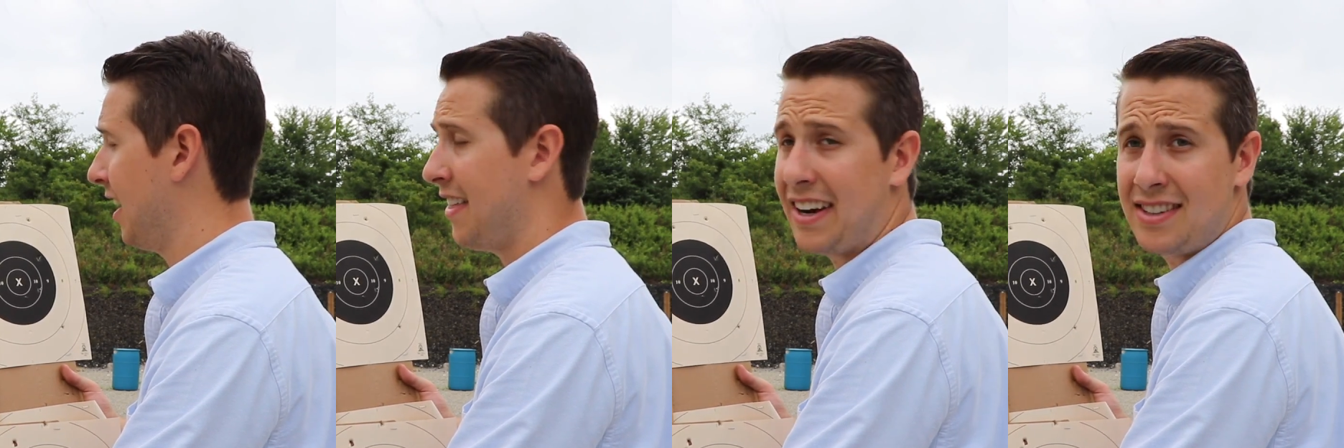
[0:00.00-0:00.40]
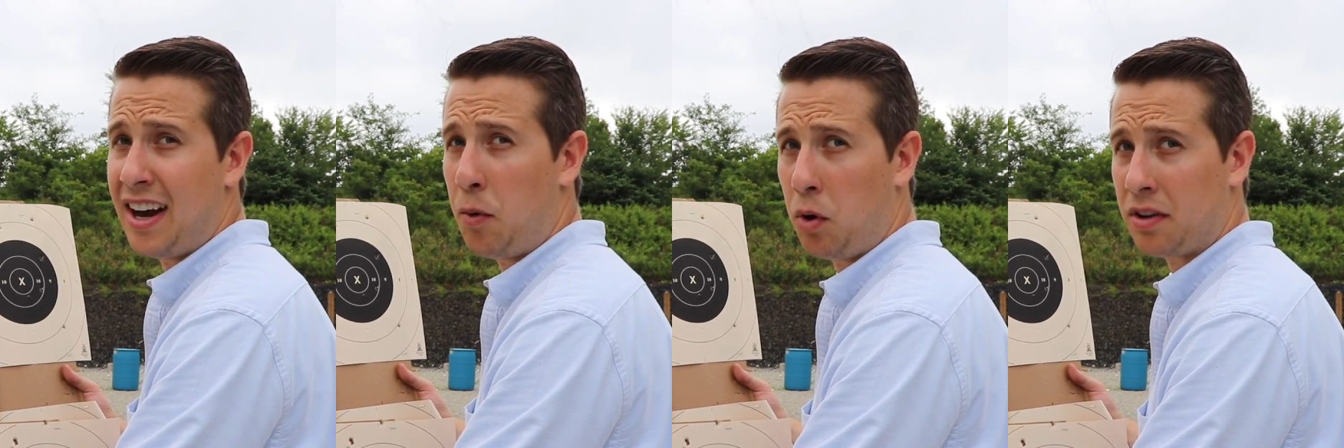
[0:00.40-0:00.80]
That did
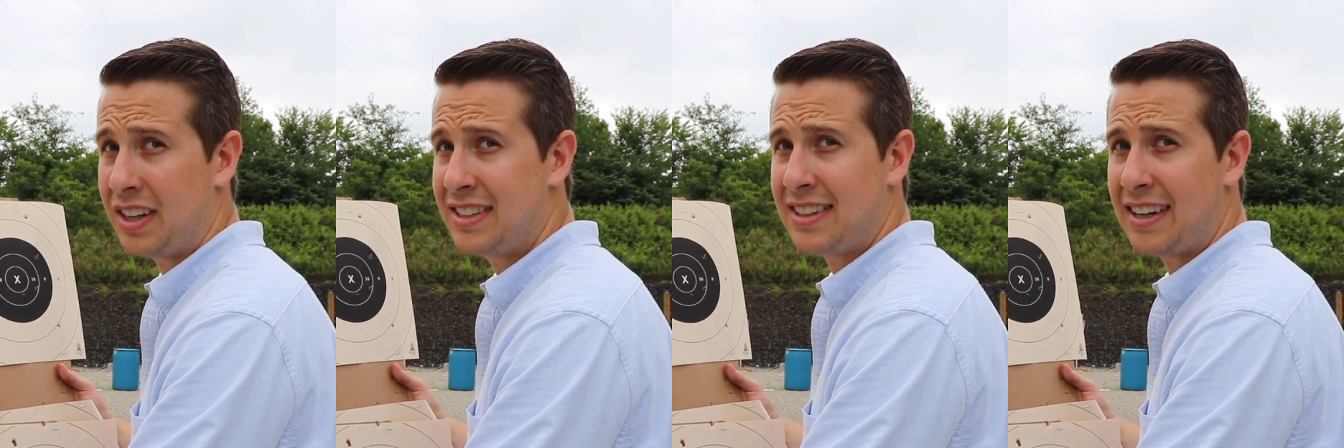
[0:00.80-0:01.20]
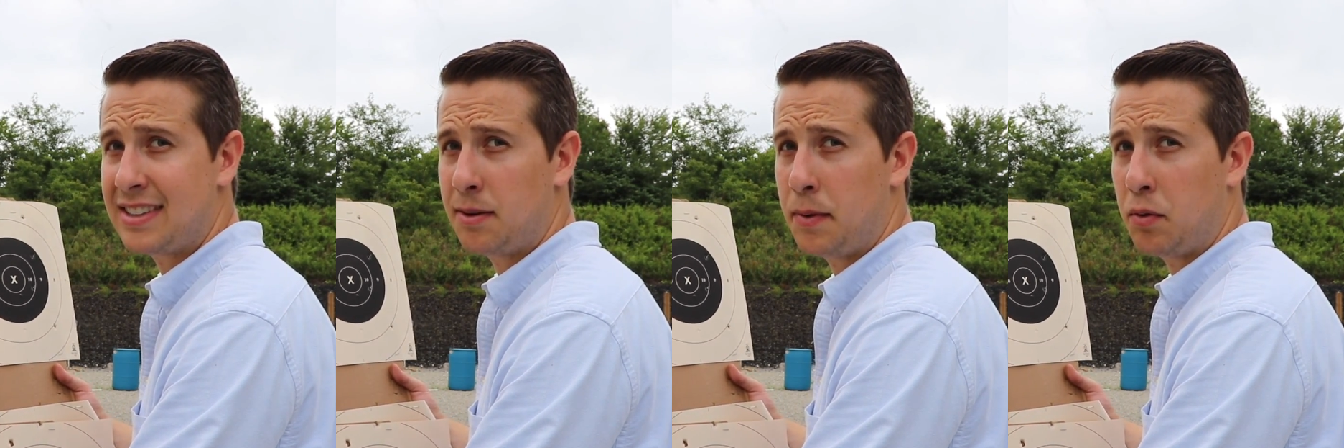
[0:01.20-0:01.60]
not work. These sights
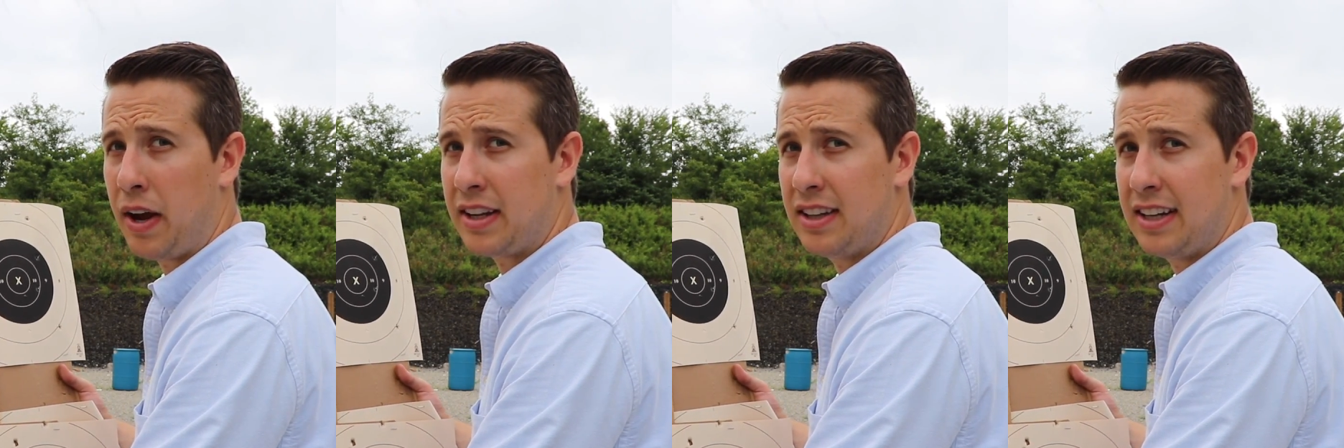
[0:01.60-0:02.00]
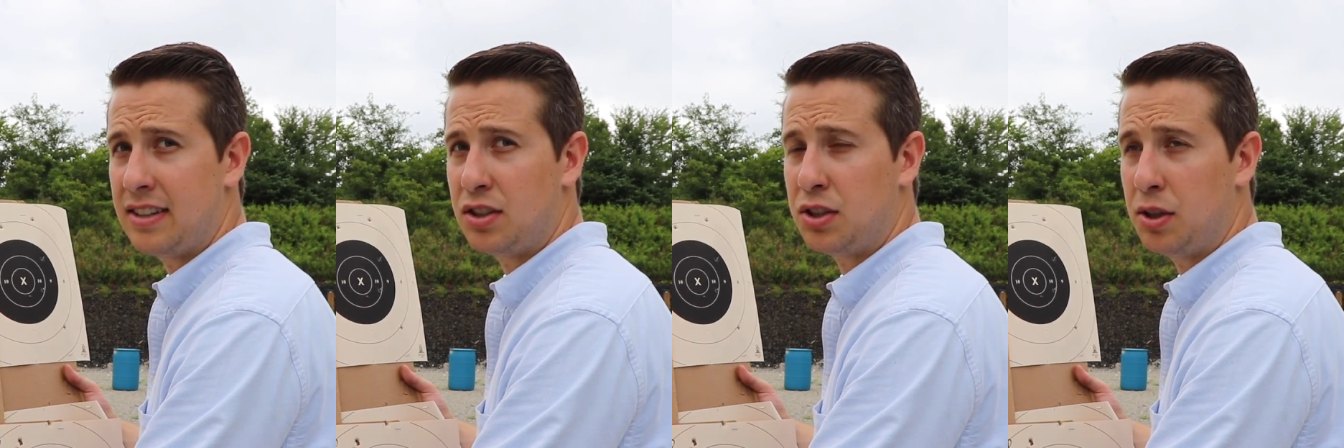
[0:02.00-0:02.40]
seem to be regulated
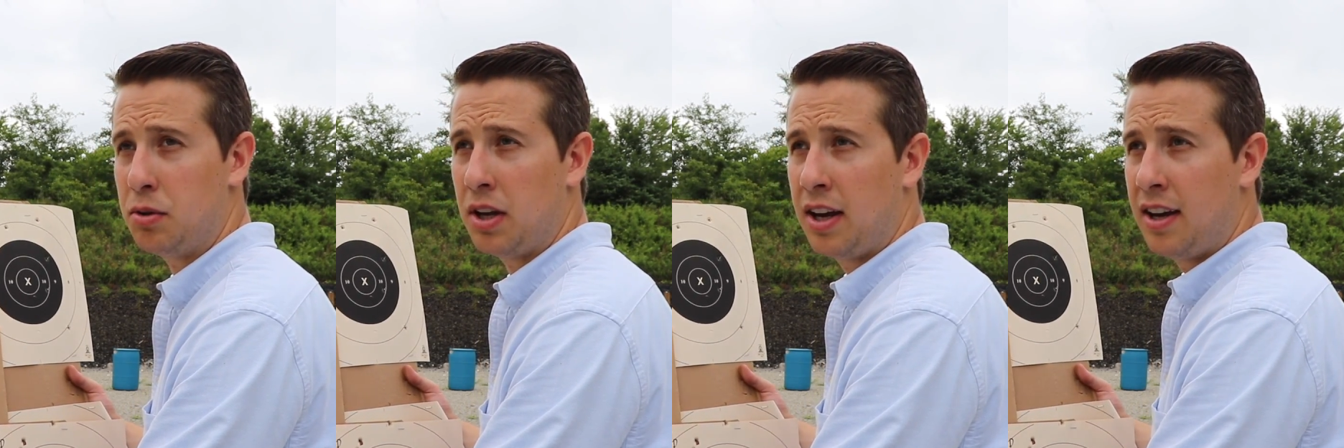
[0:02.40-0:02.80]
to shoot